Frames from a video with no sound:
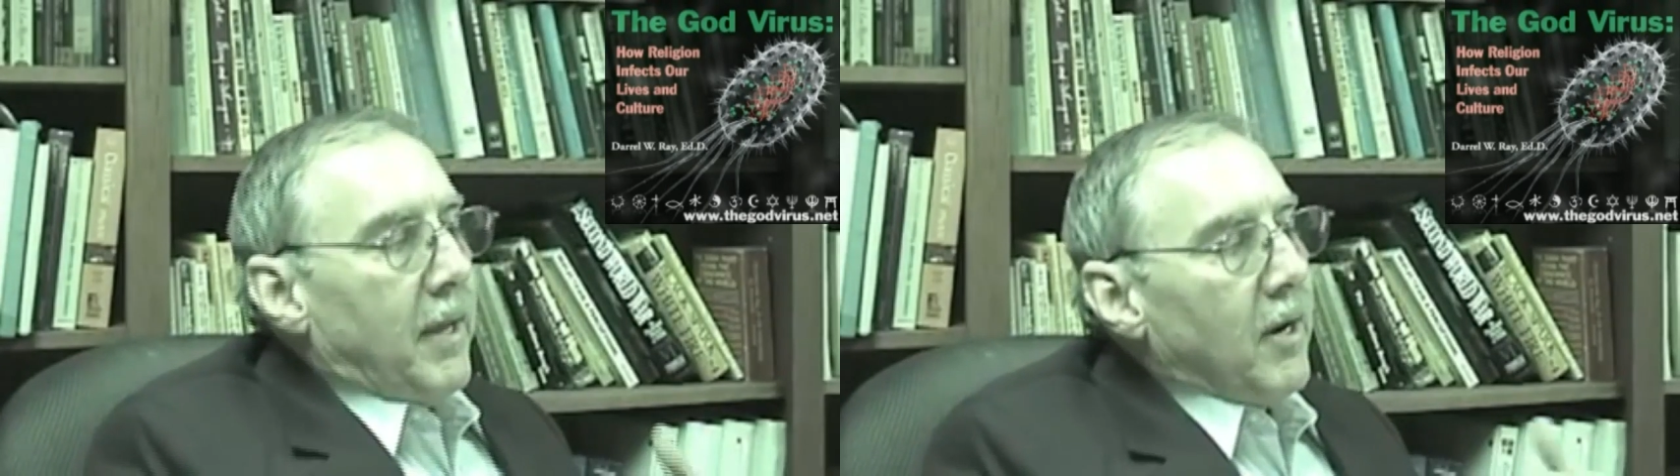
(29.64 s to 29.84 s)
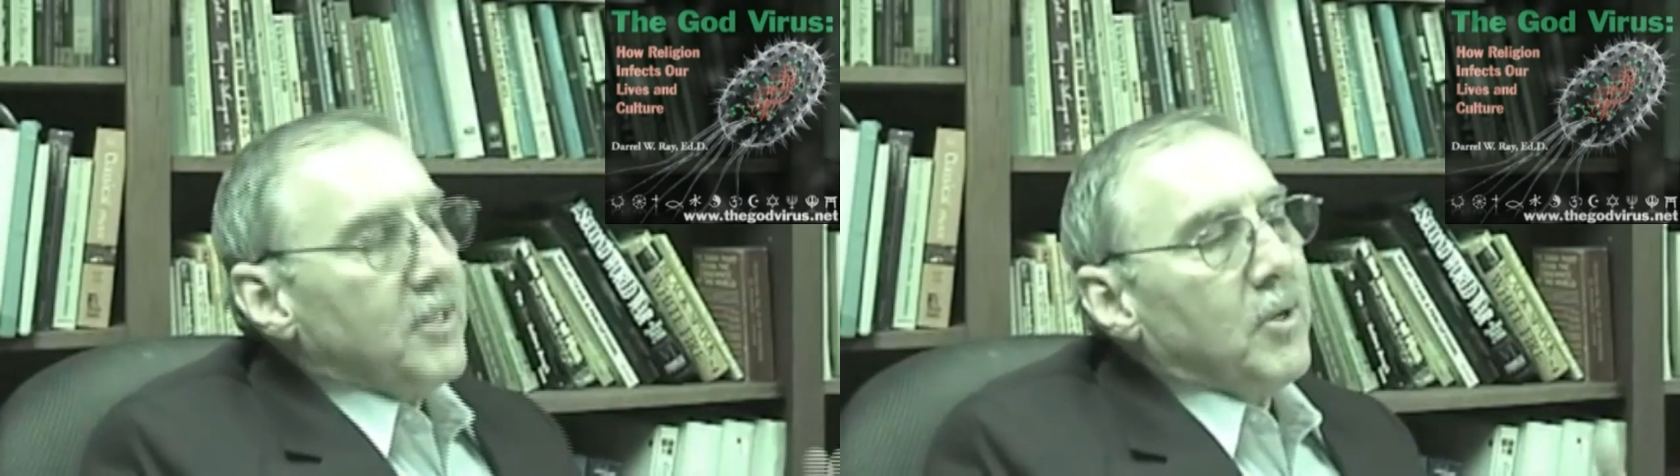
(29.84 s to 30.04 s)

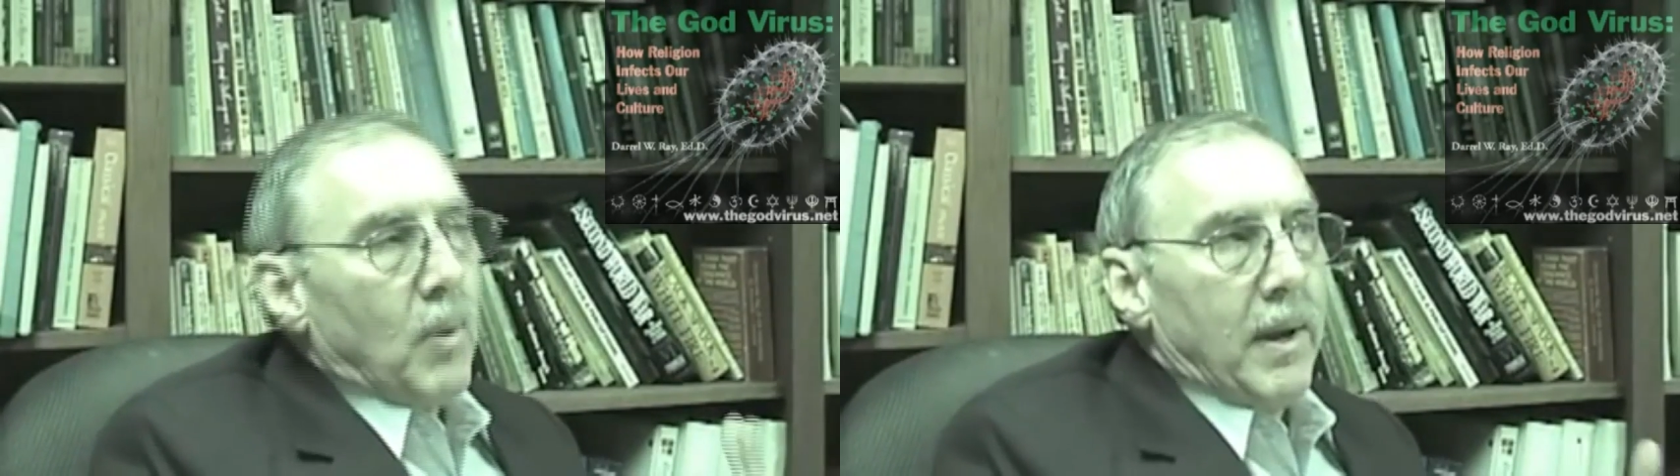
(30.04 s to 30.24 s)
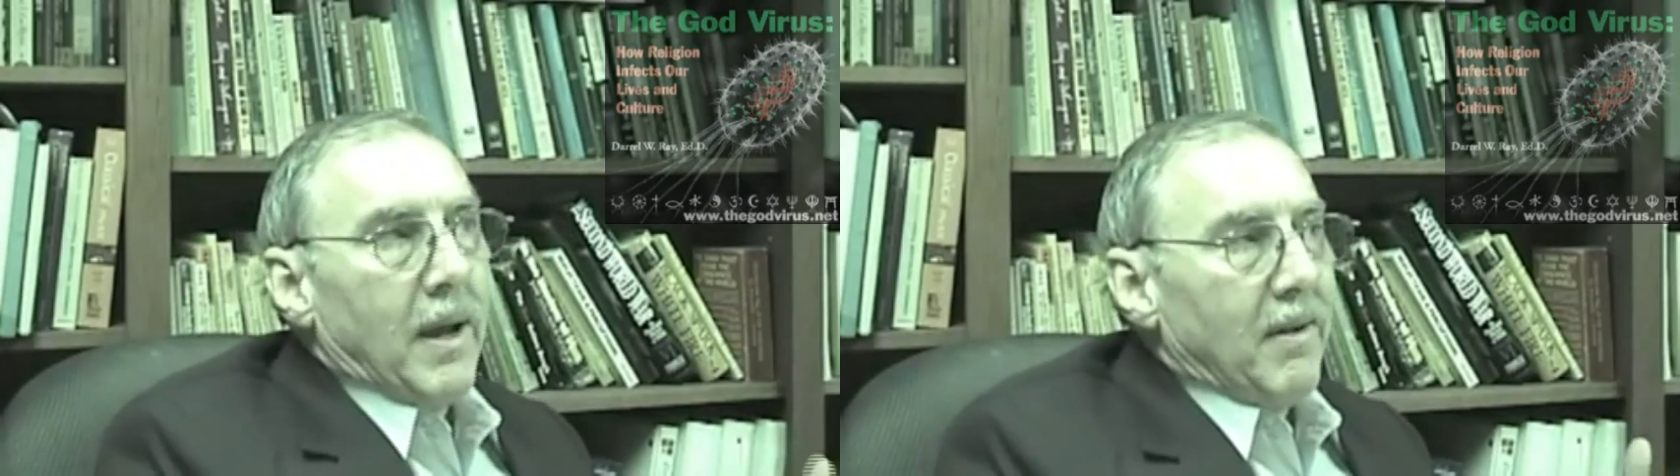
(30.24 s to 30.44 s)
Here's
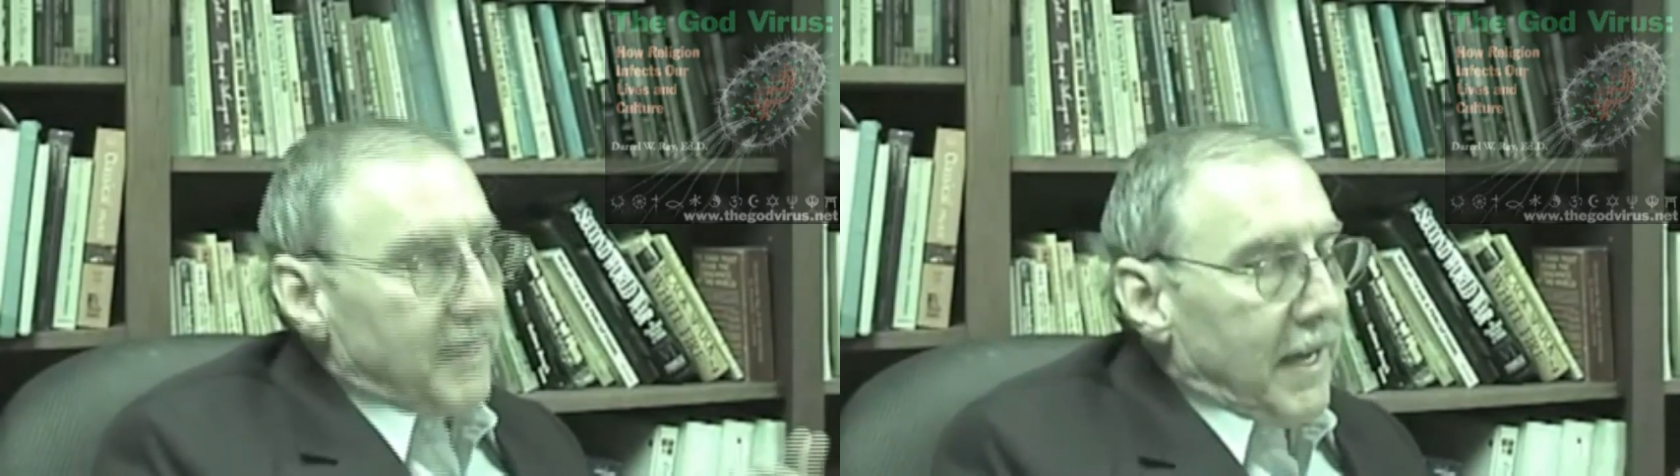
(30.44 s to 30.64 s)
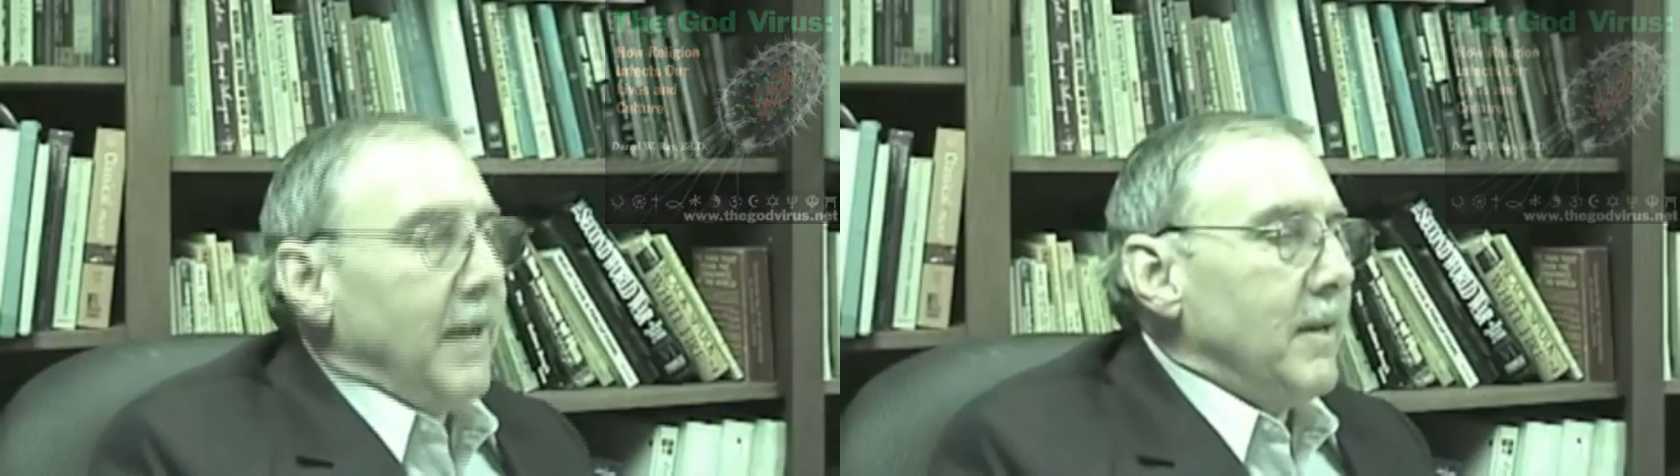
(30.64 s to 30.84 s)
the way
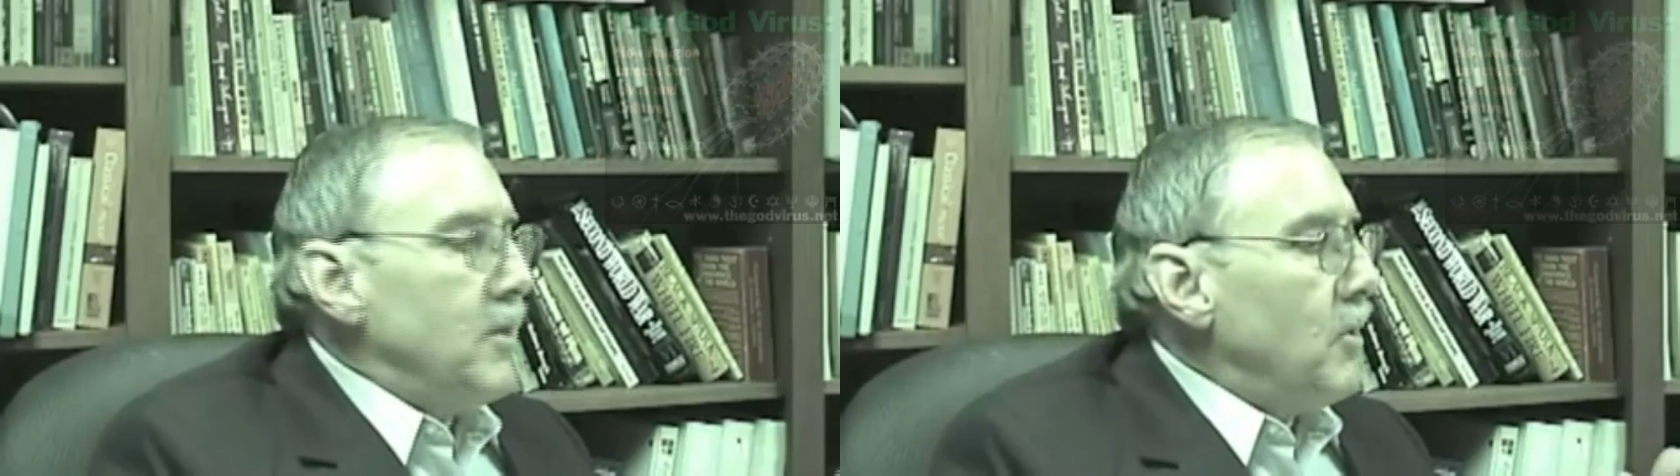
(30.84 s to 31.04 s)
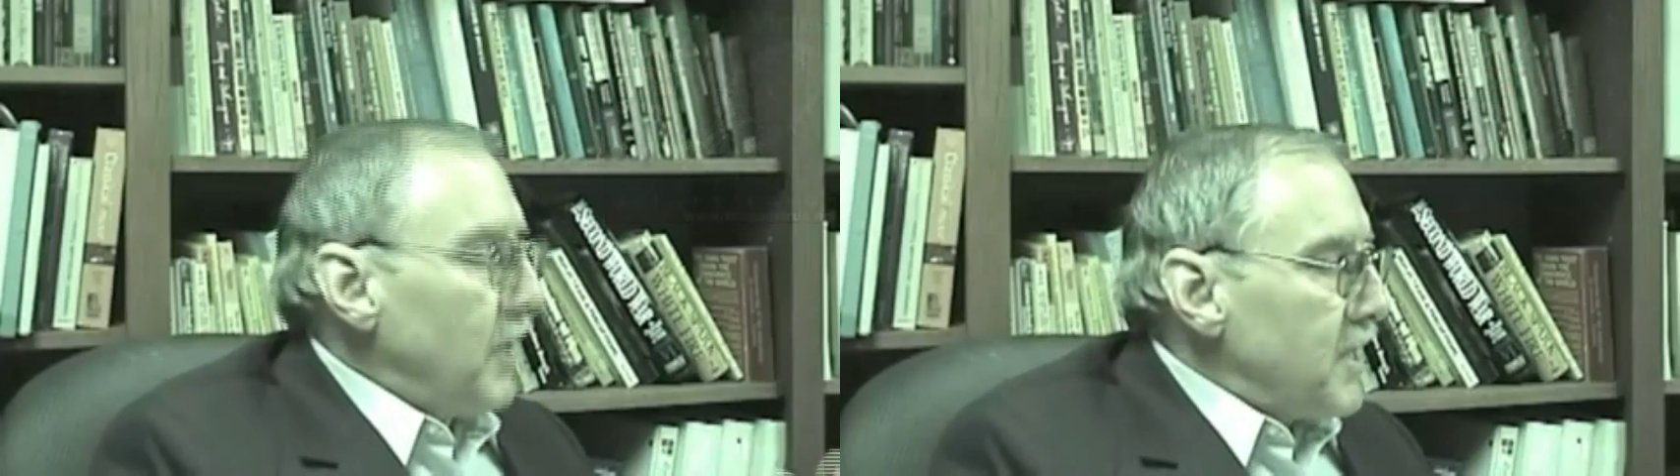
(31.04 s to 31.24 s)
I've taken